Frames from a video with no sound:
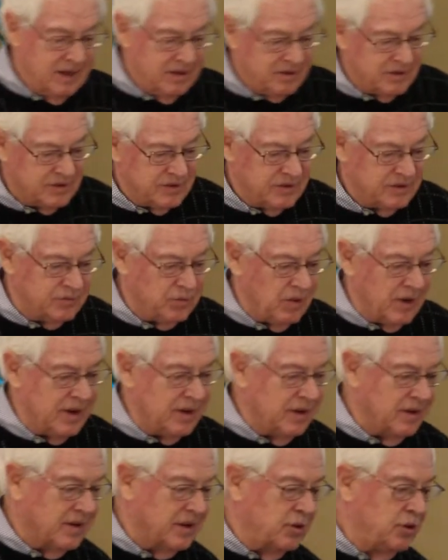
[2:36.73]
This is
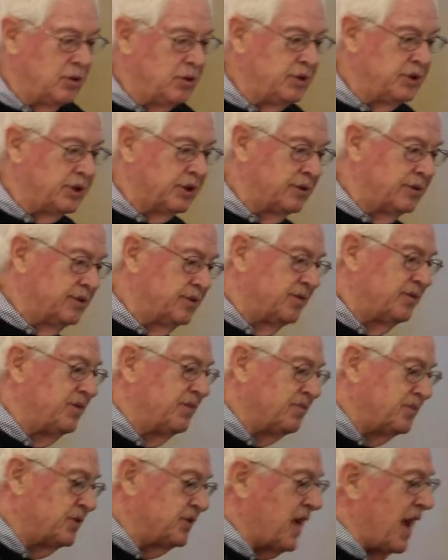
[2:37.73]
where Hoosiers,
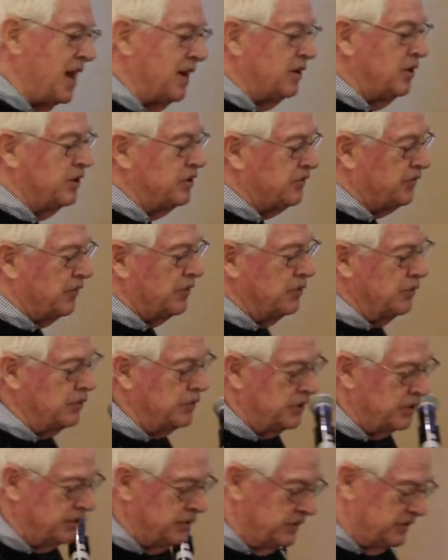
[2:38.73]
standards for
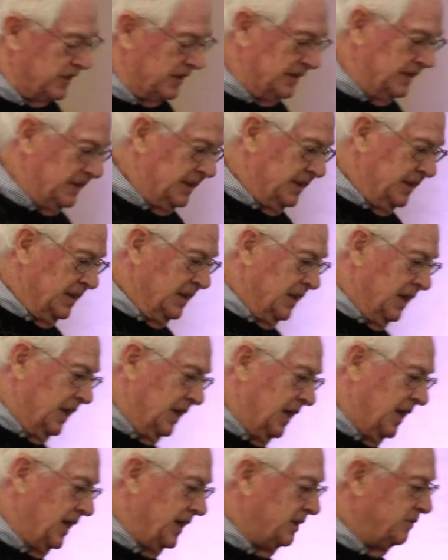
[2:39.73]
Hoosiers, all
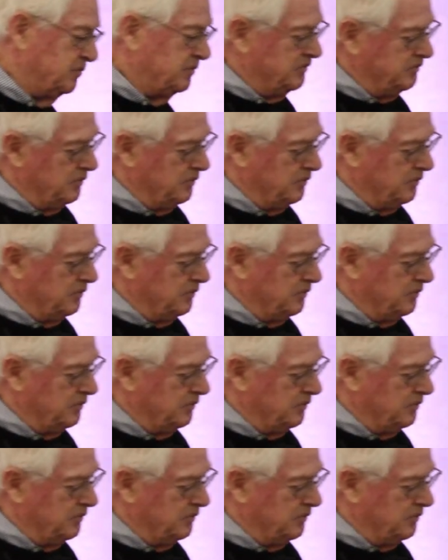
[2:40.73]
right.